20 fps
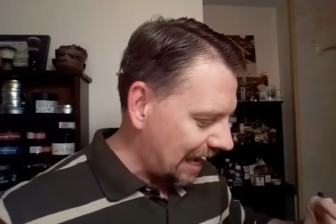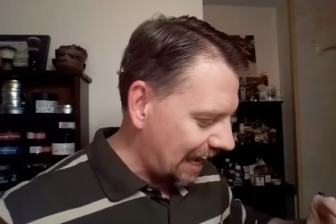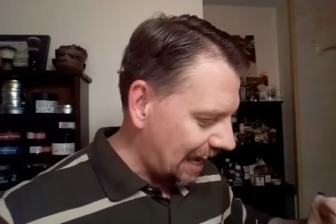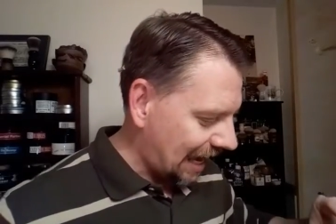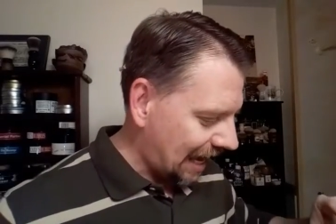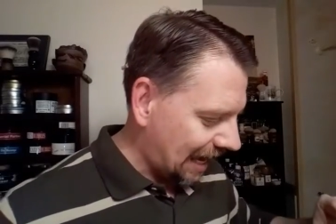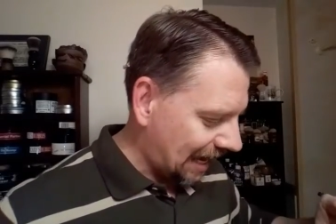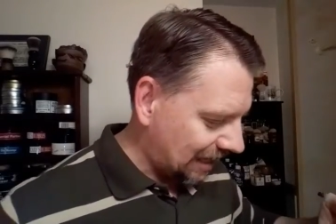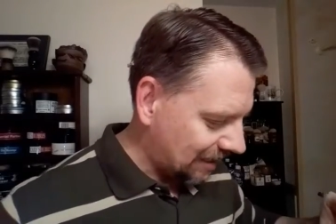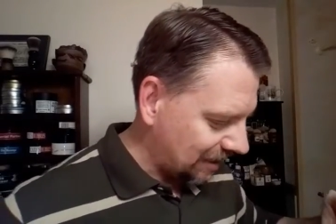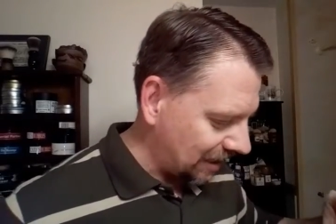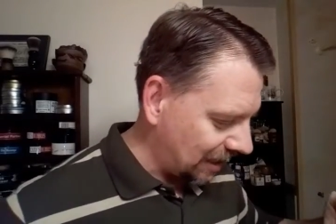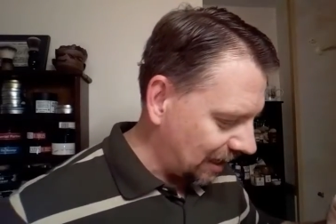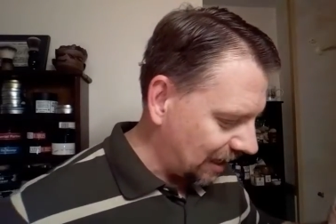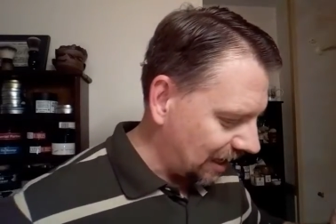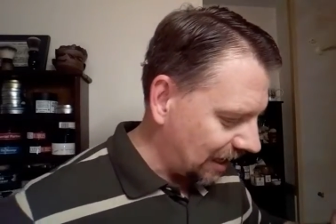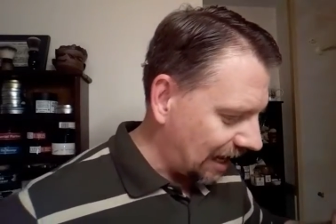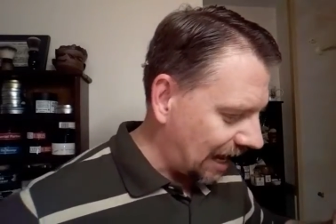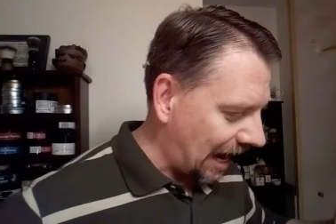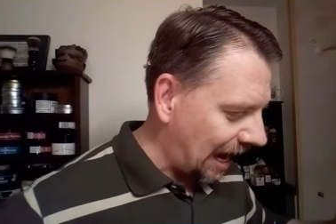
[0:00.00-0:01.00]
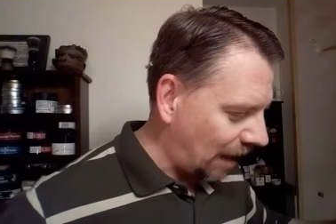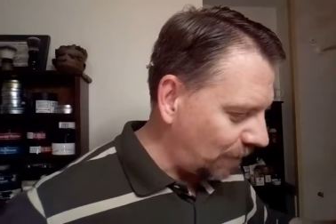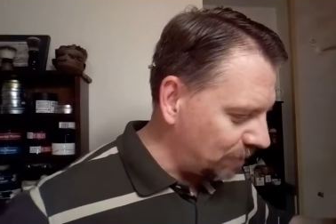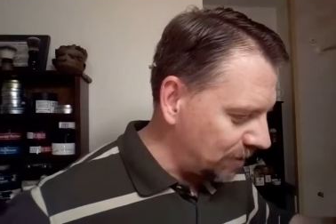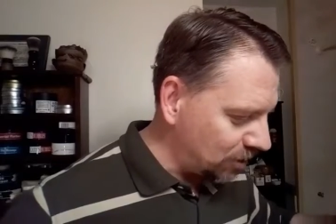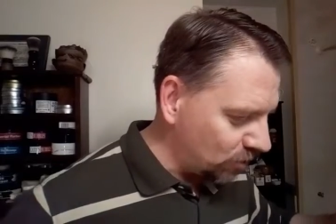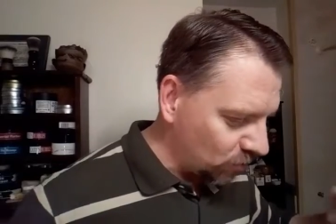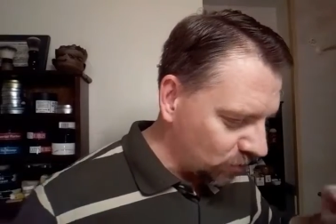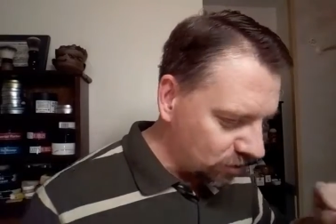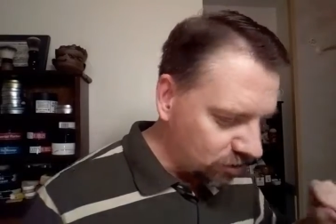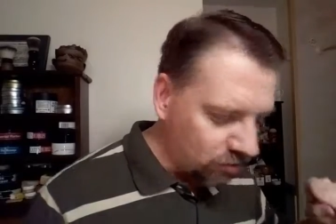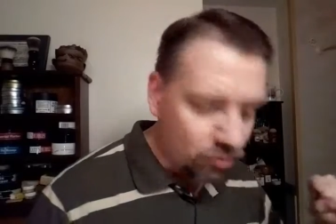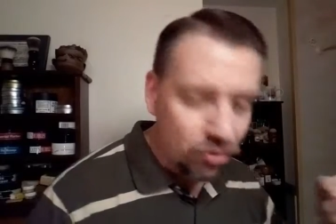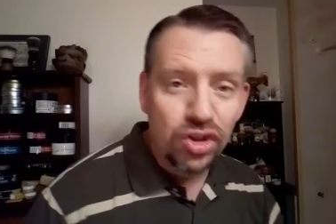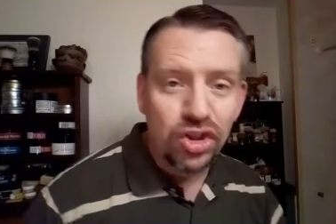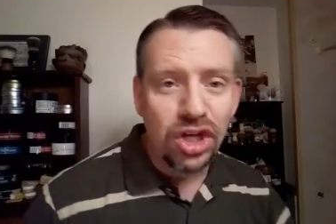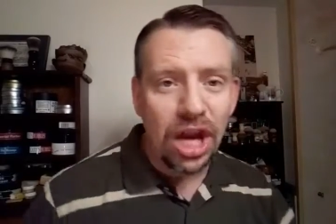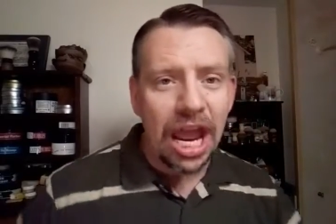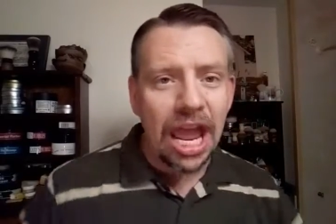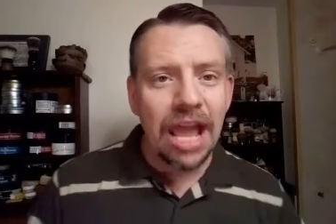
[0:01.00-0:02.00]
And I'll be doing some
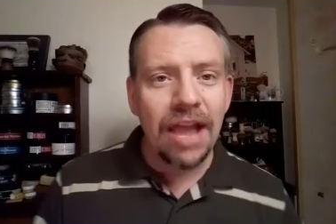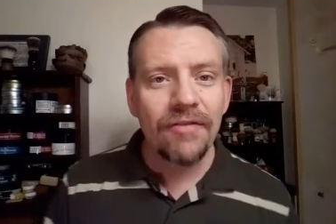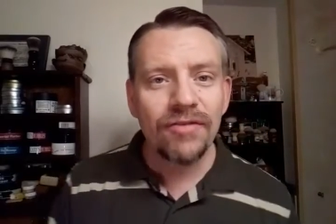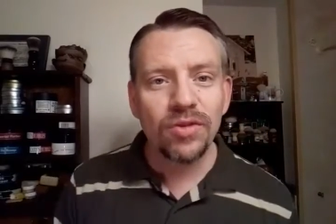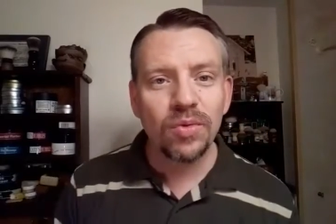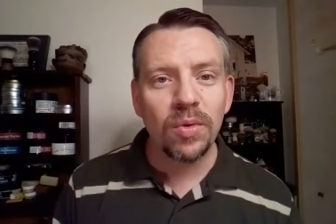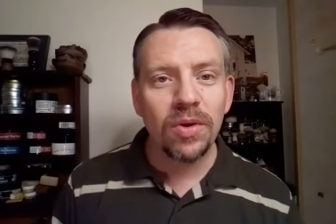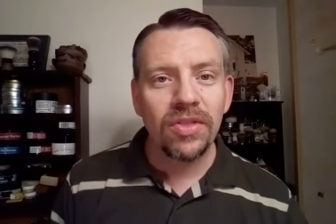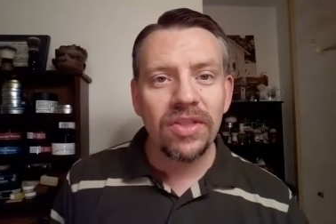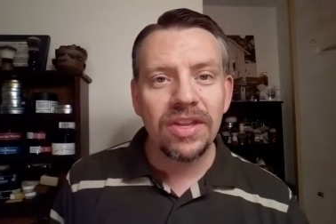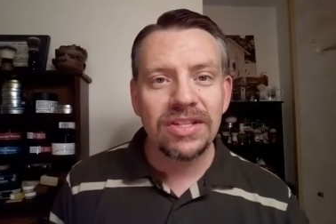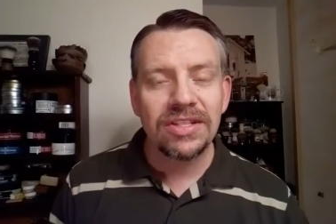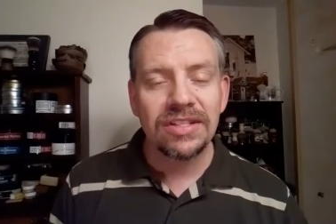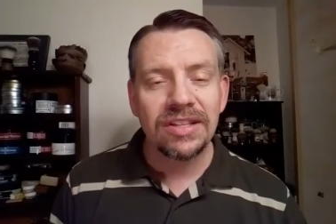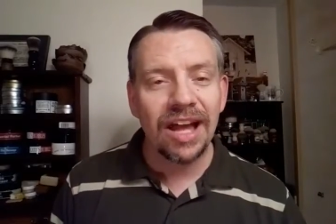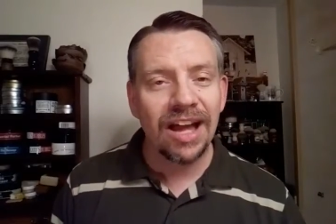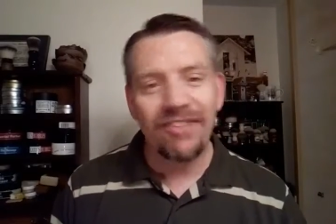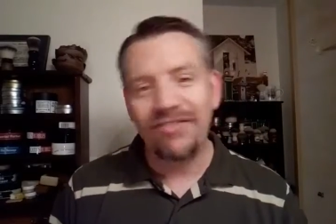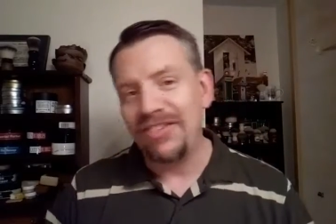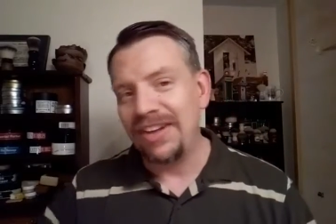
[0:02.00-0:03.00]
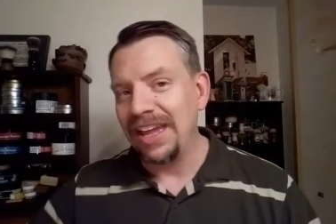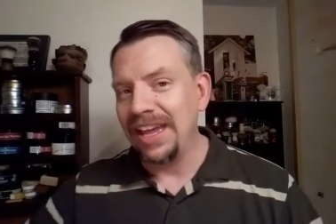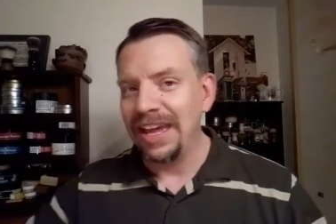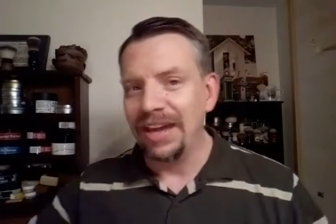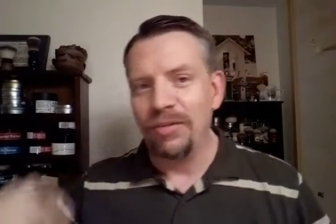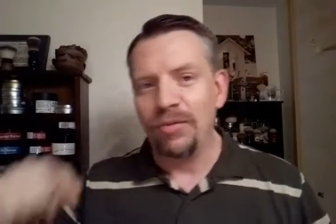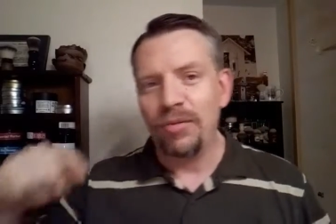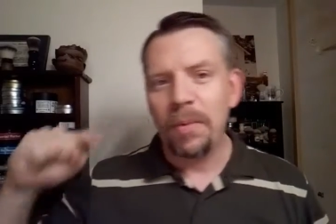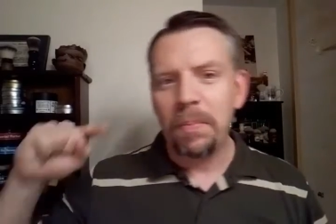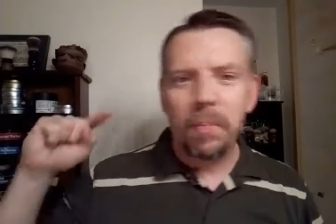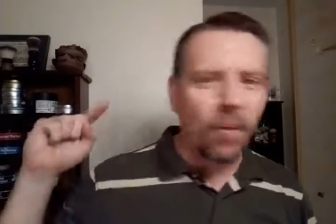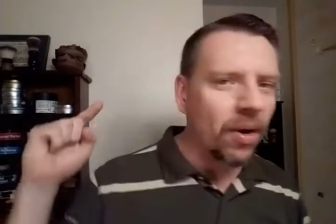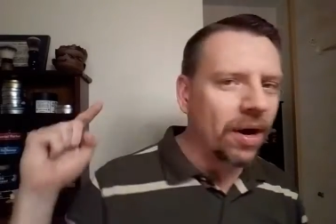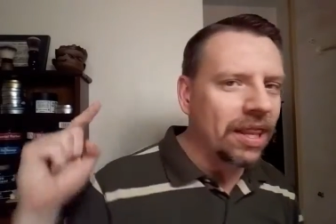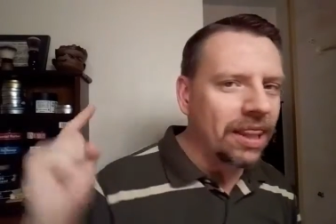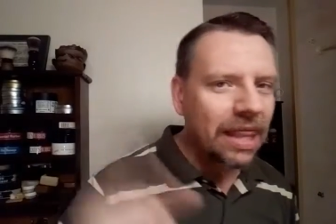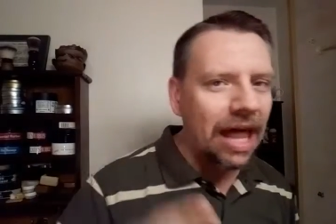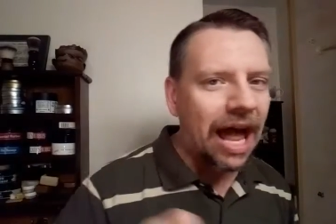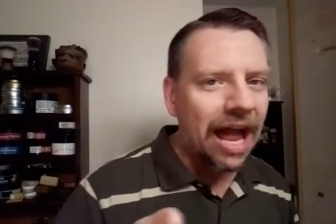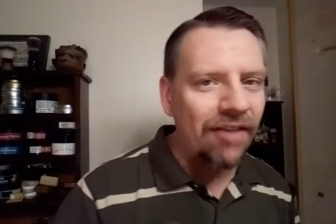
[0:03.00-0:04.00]
shaves with this stuff and
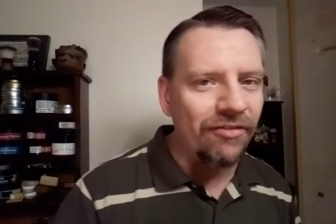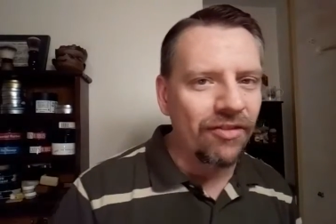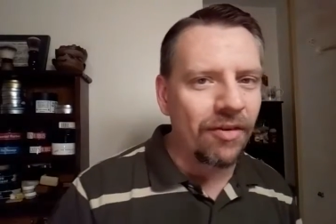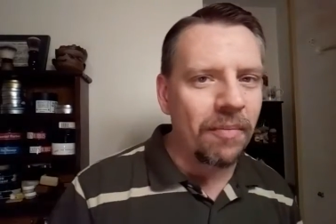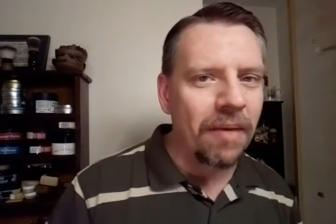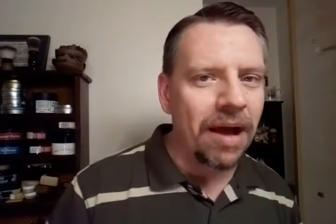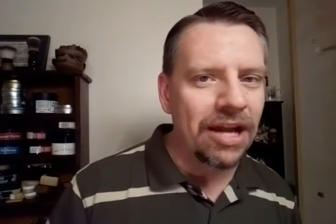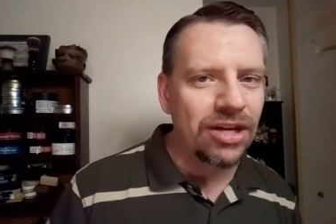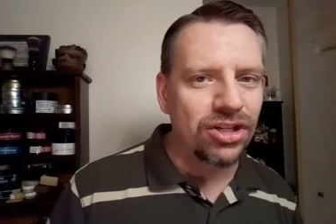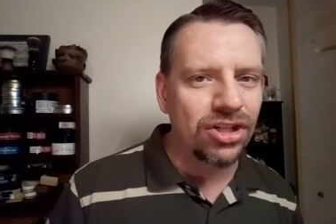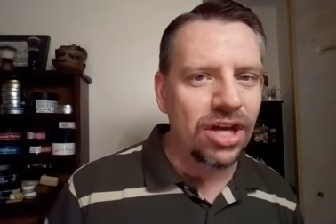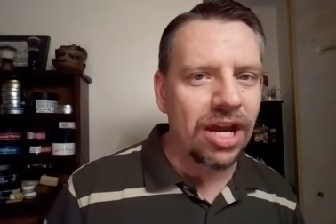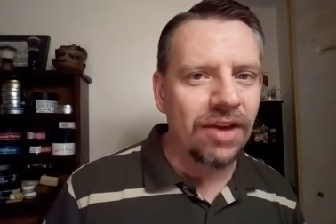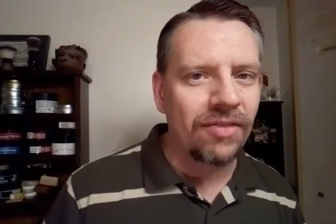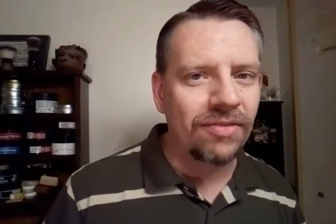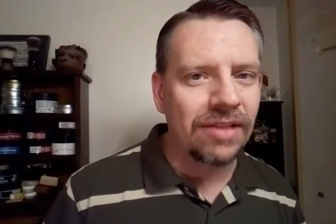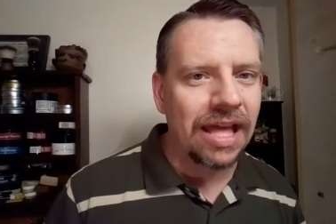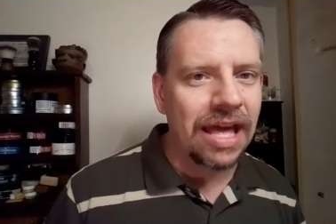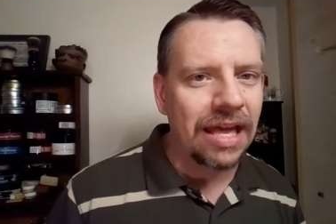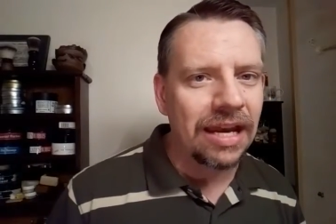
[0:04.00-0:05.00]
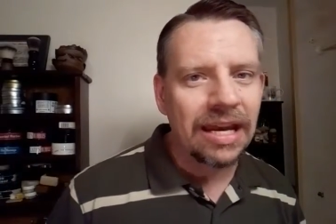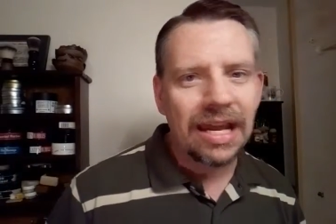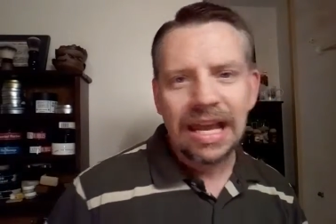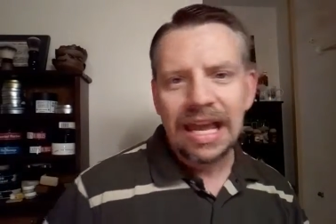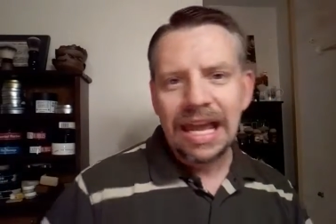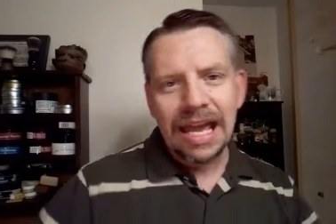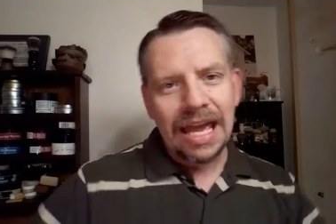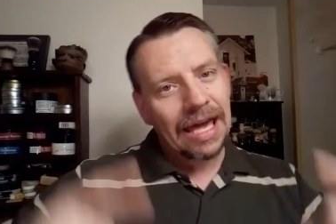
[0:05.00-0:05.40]
reporting live from my shave den.